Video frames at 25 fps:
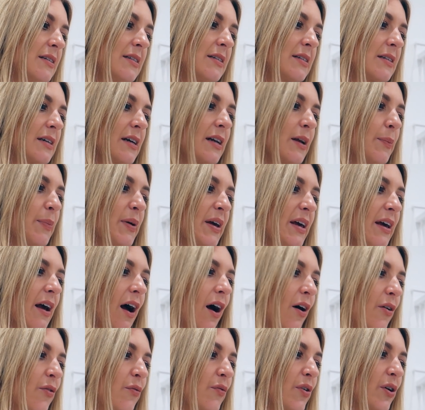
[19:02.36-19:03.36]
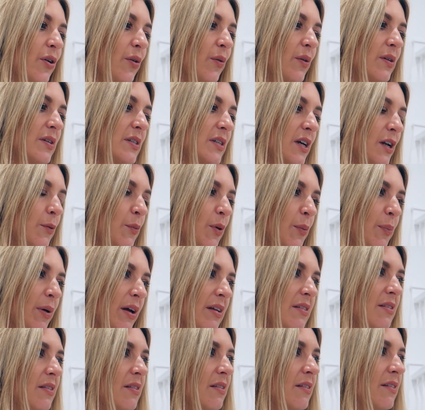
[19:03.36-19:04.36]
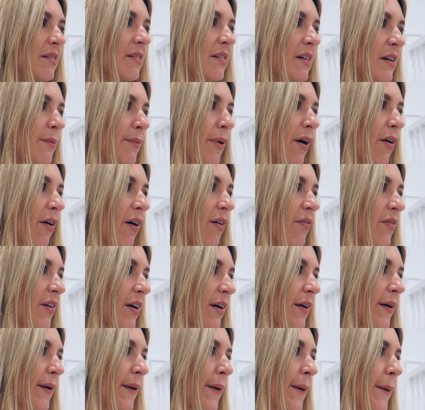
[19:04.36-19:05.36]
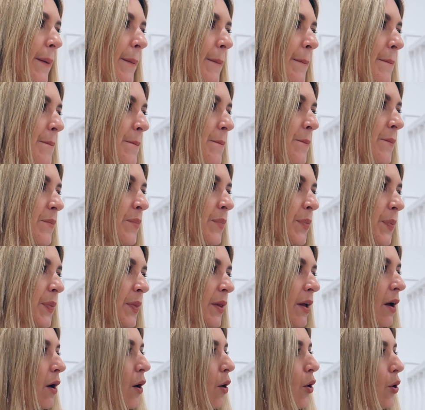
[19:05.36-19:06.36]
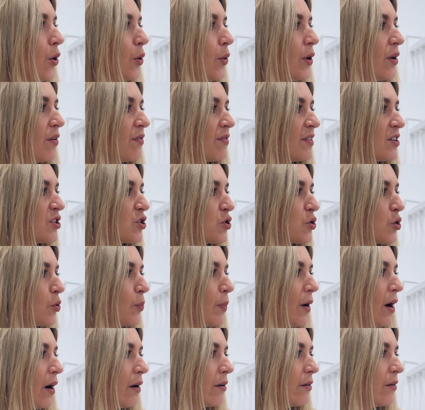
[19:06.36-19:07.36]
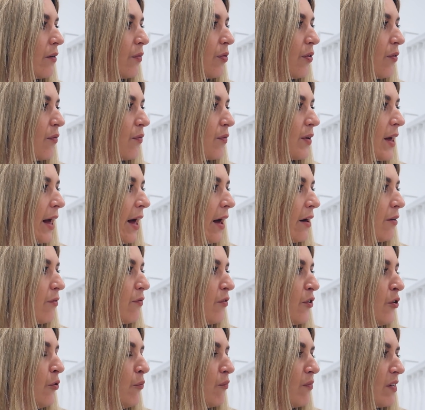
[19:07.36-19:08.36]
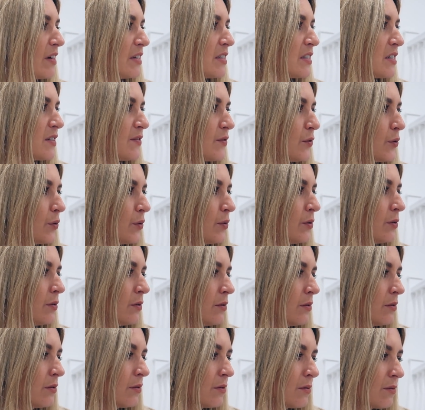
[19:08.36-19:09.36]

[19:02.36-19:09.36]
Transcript: just going to be unreal. It's going to be better than the cinema, I think. Oh, official partner of the Cannes Film Festival.